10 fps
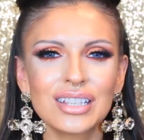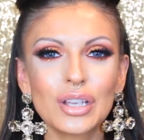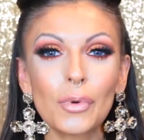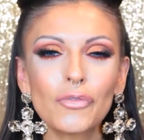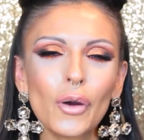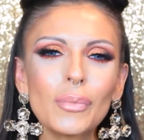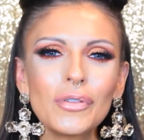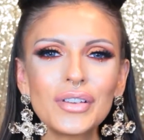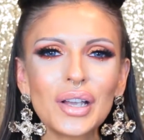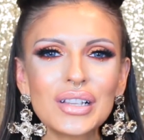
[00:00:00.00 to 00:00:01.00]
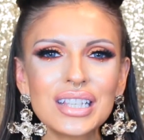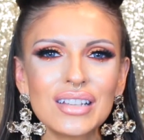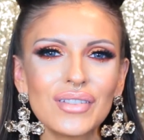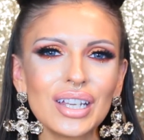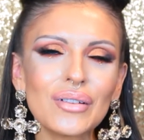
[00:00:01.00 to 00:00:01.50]
So before moving on to
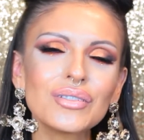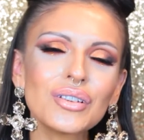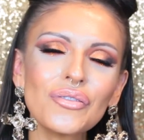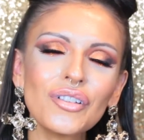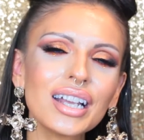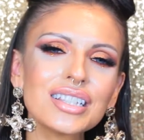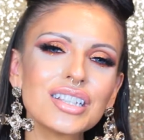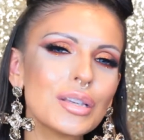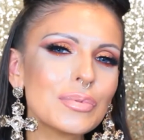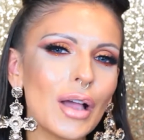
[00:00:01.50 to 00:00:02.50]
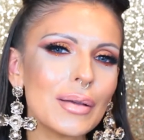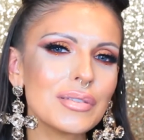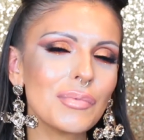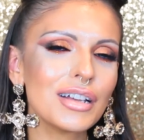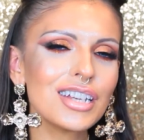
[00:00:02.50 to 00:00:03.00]
the video, don't forget to subscribe
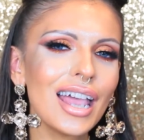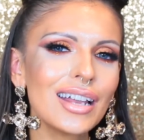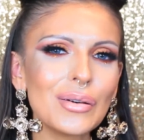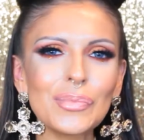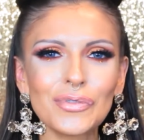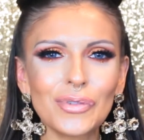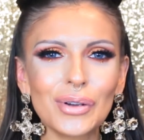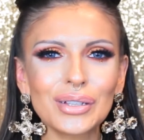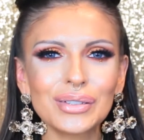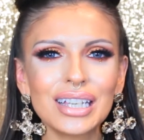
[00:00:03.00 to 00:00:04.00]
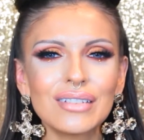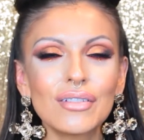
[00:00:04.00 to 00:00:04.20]
to my channel before you leave.